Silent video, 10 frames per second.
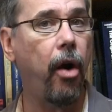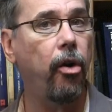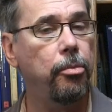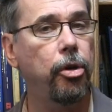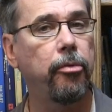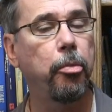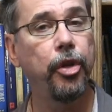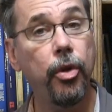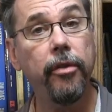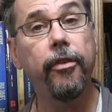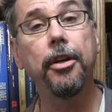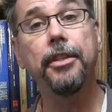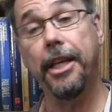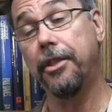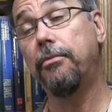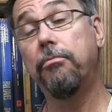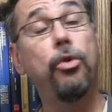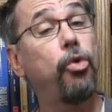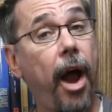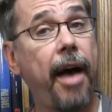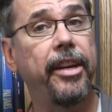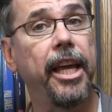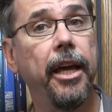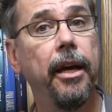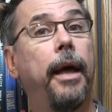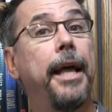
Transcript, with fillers: our observable universe is through gravity,